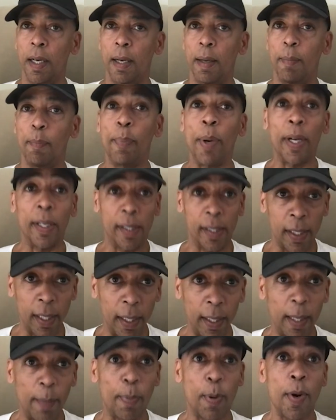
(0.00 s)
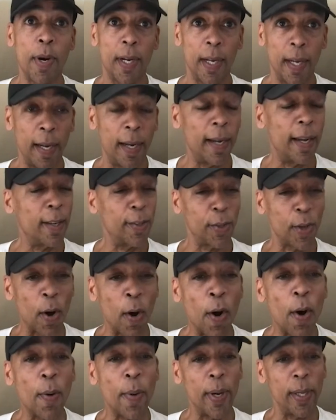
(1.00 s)
But Sidney Poitier has
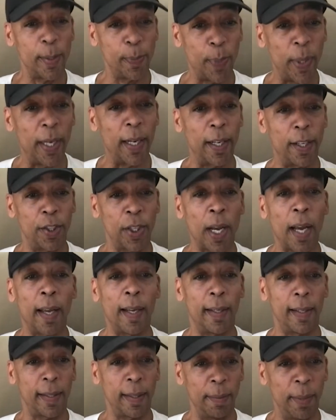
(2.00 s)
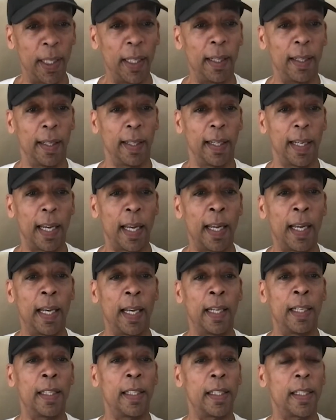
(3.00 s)
always been a giant to me.
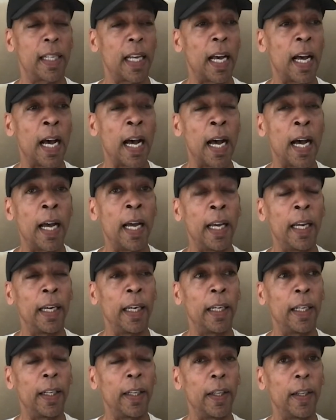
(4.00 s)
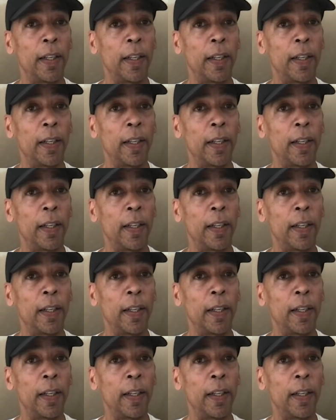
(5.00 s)
And I...